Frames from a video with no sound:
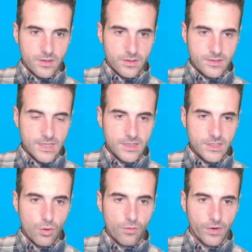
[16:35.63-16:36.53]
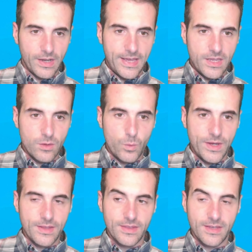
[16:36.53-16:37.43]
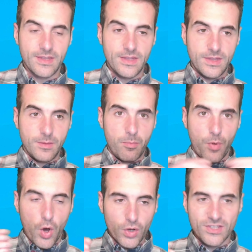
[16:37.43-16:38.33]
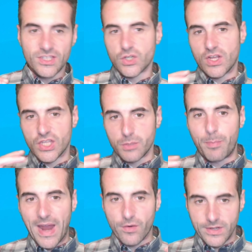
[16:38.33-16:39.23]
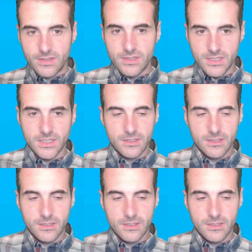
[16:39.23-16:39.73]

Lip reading: take the overlay with the box transparent,